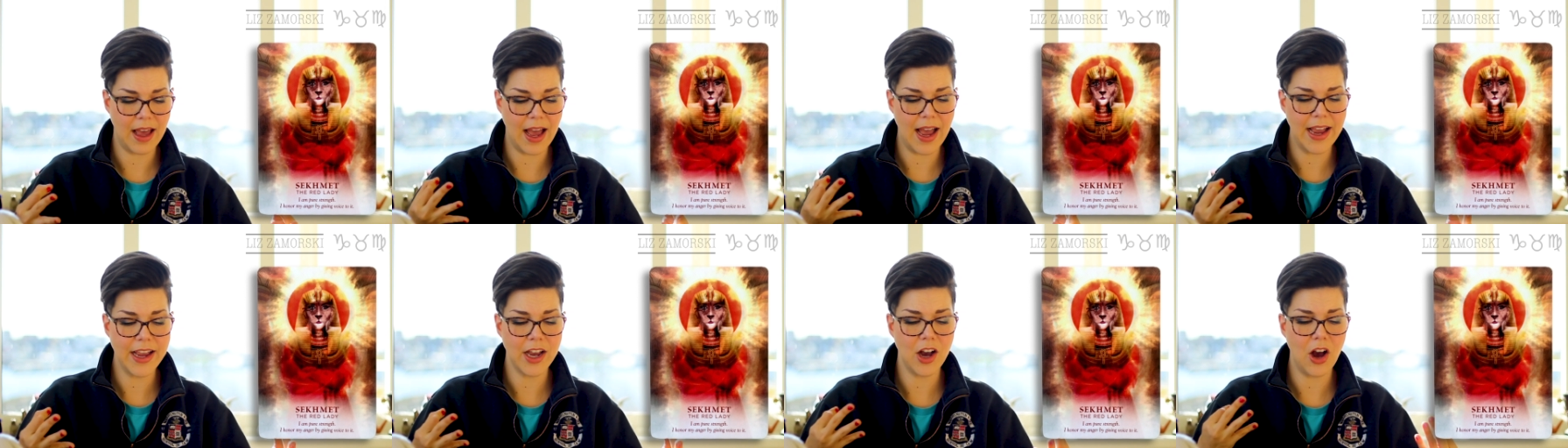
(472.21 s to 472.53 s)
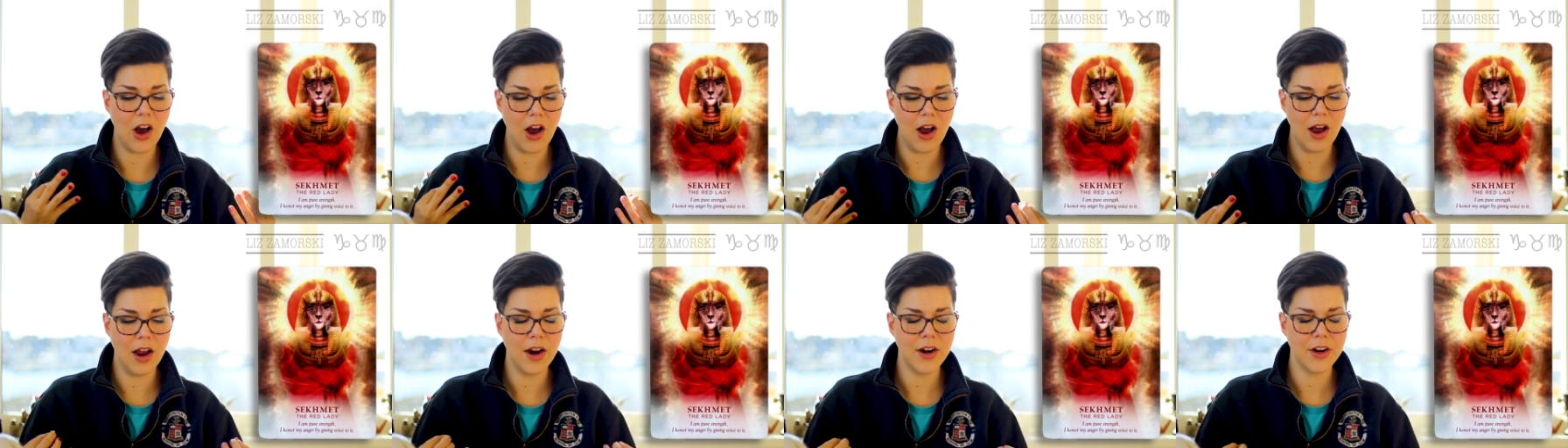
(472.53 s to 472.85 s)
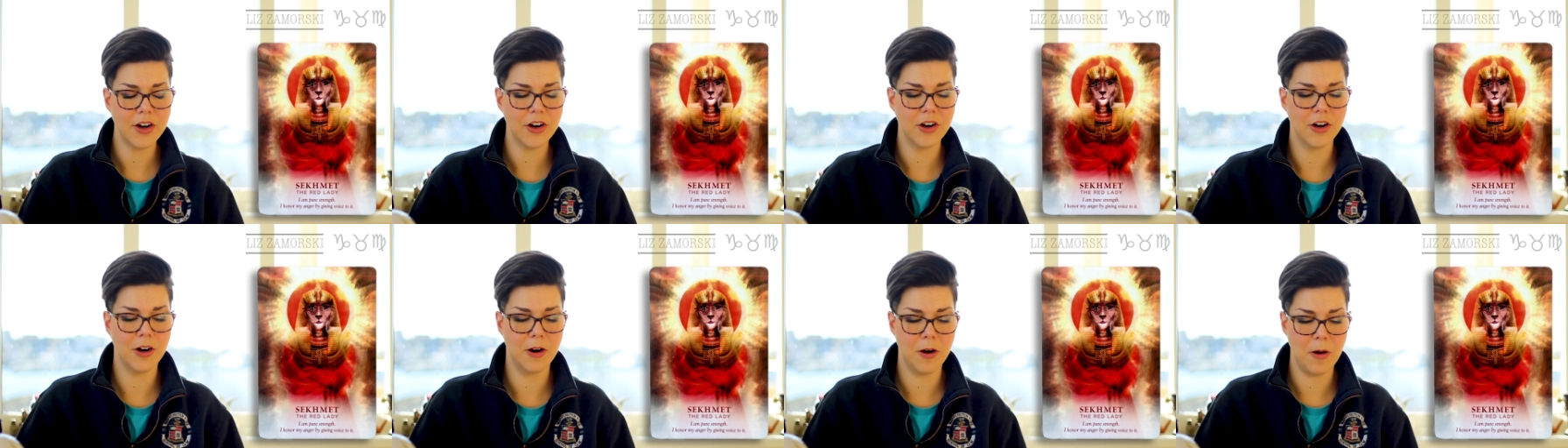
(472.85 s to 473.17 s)
I
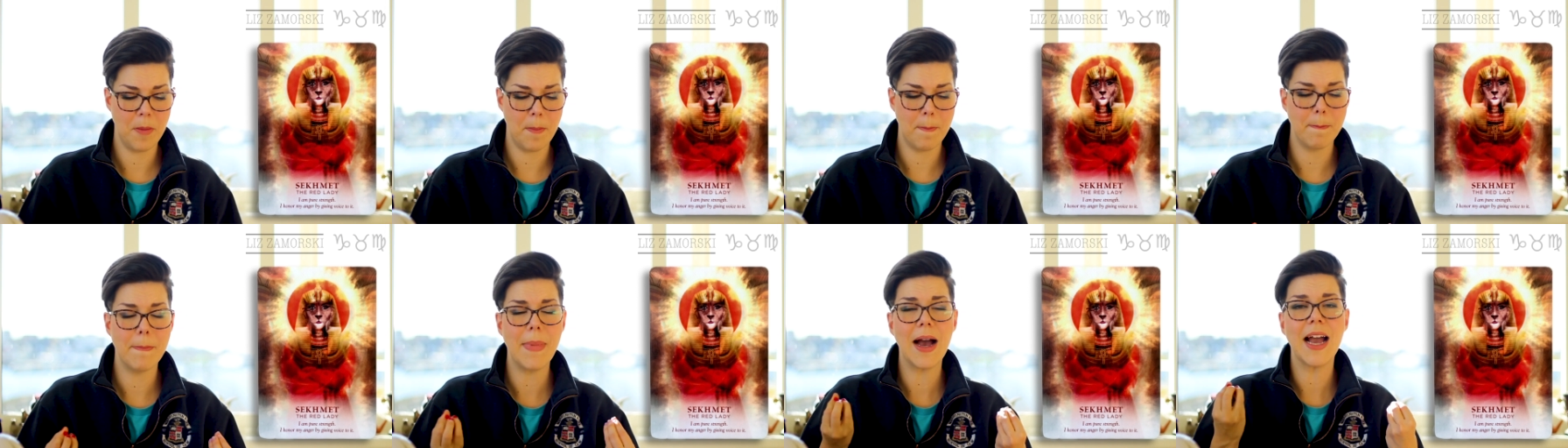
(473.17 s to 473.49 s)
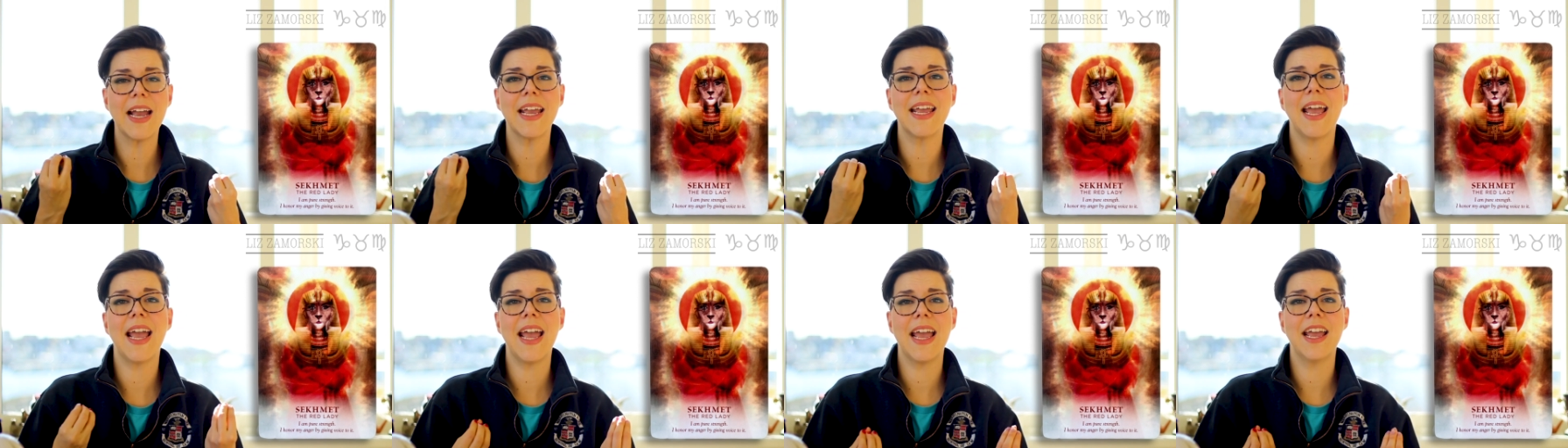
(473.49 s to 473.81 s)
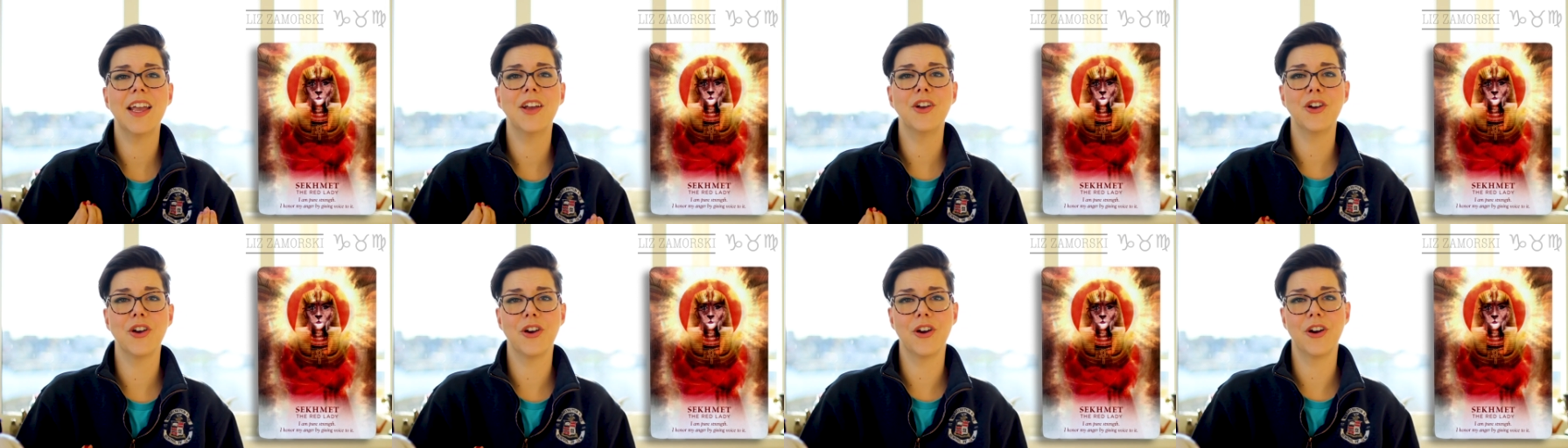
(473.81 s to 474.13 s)
honor my
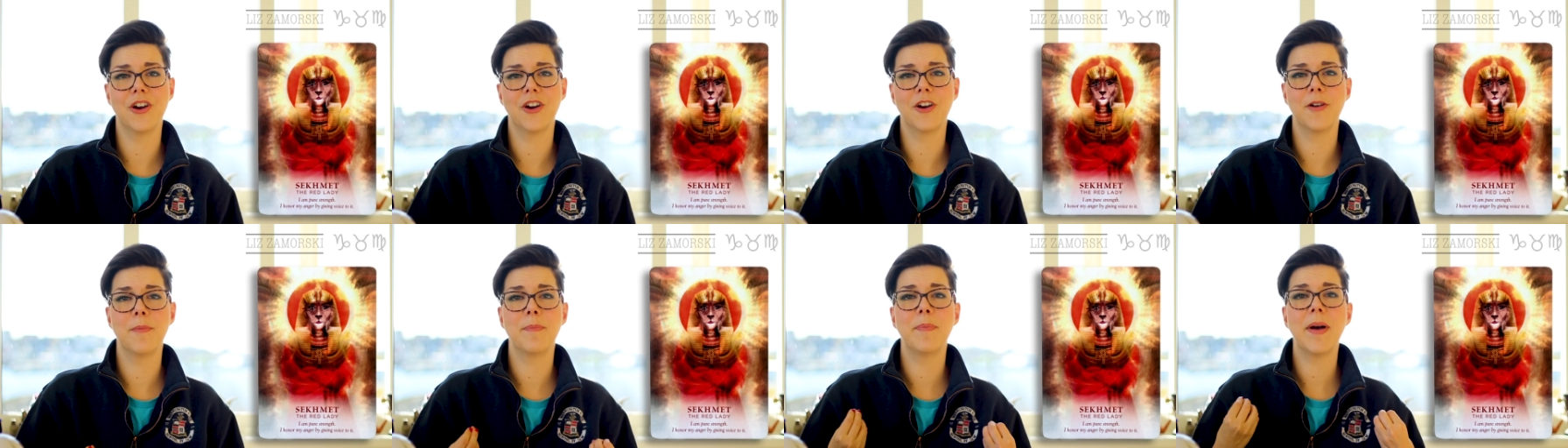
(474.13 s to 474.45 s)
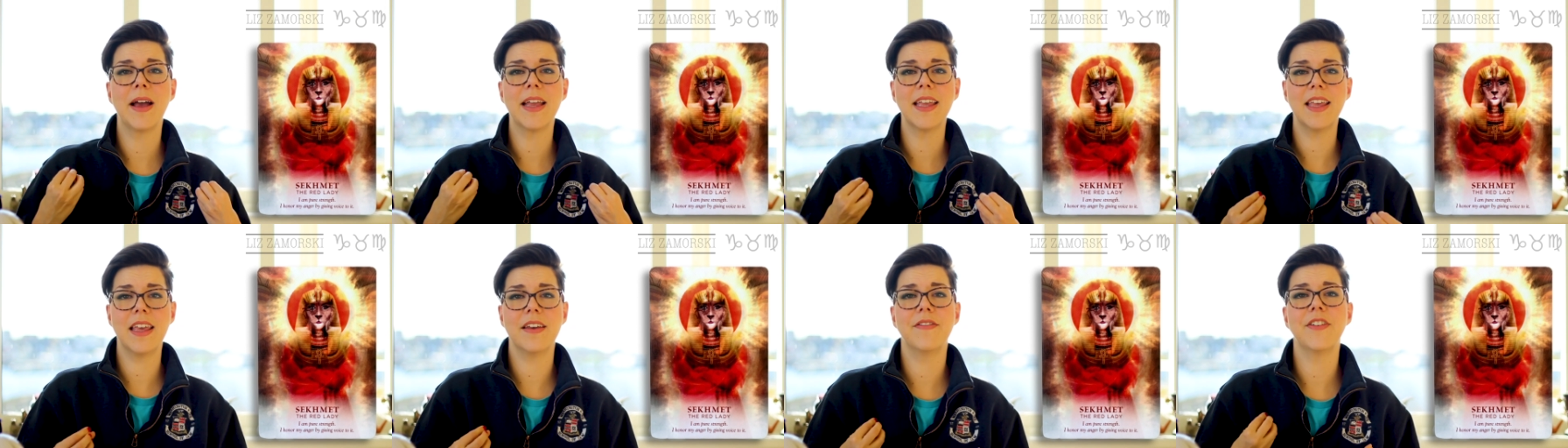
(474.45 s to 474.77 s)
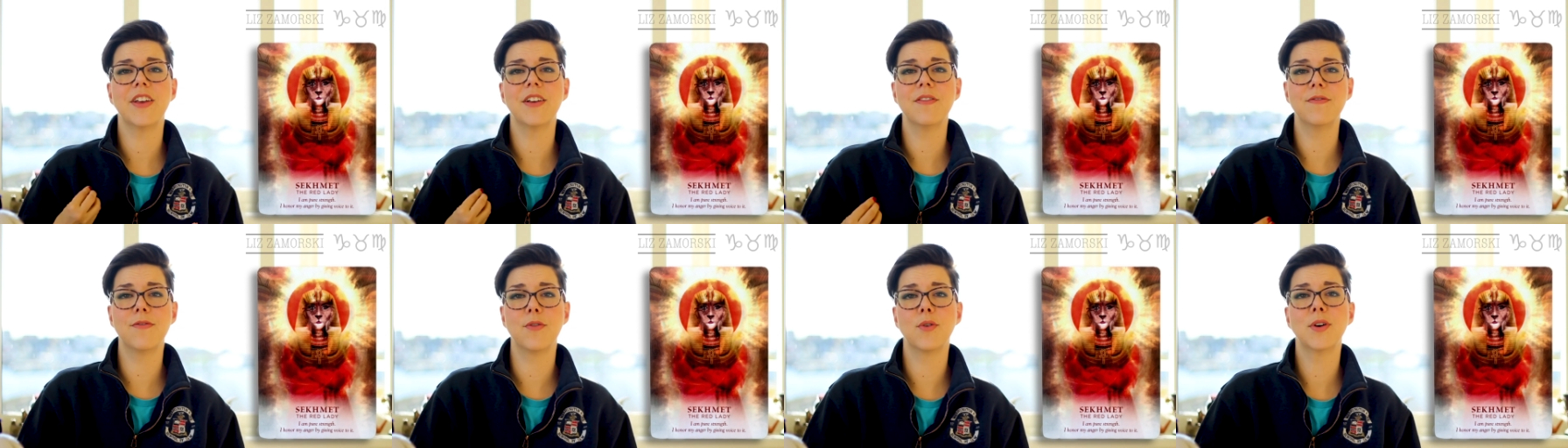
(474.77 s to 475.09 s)
anger by
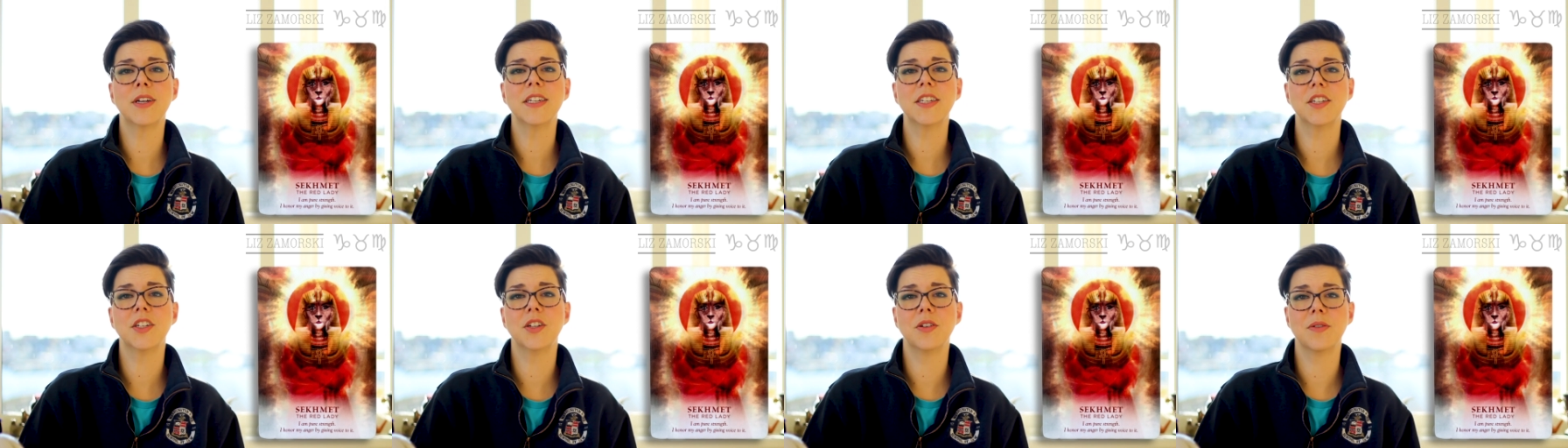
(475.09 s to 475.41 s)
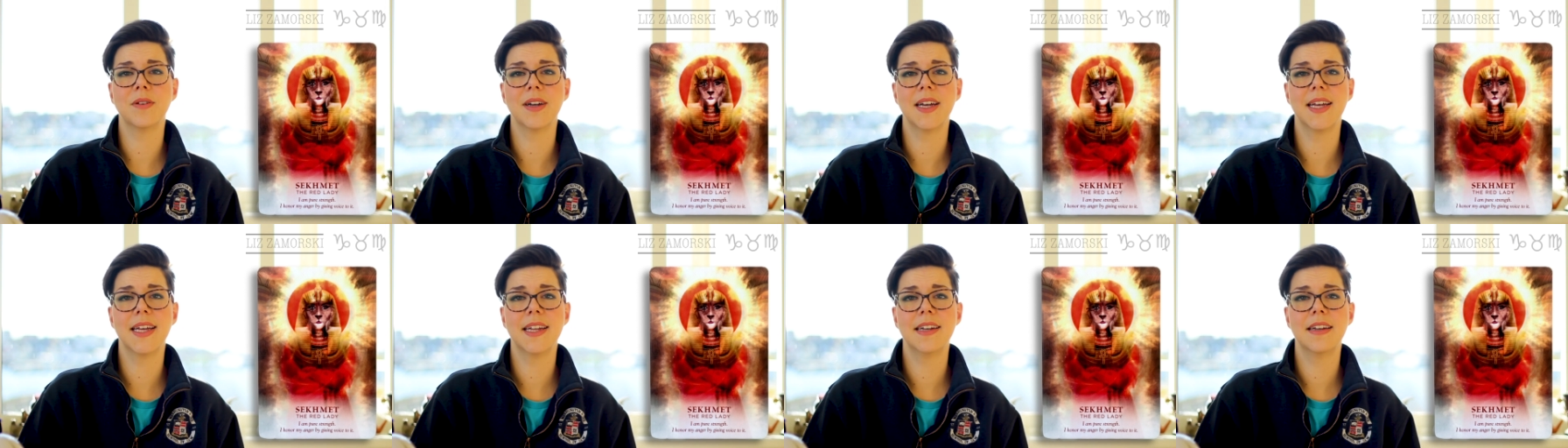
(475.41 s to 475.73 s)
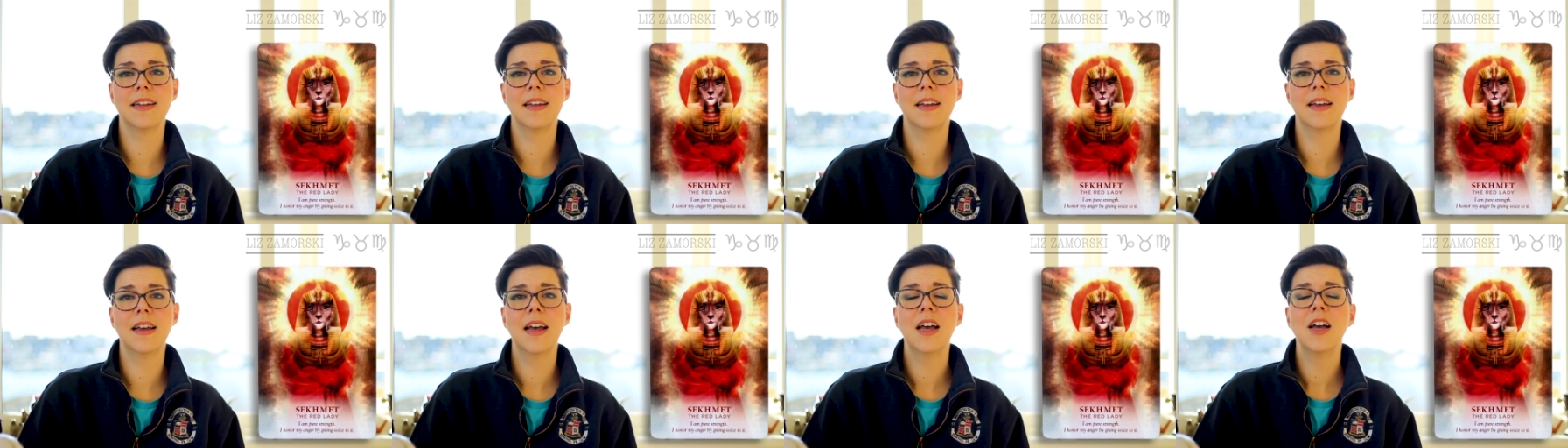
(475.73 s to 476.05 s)
giving voice to
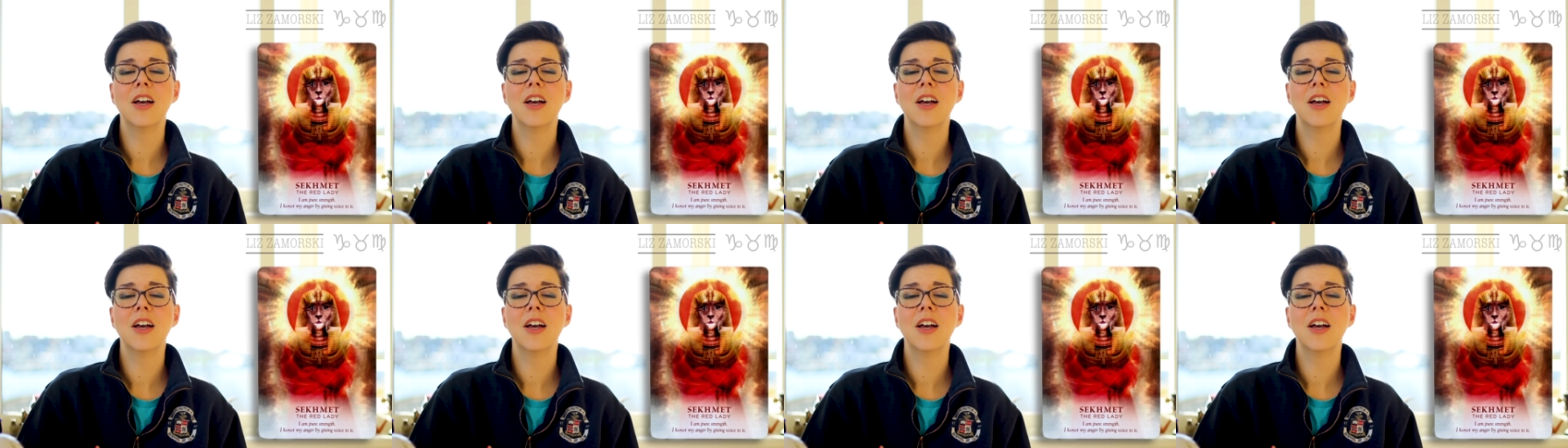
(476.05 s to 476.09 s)
it.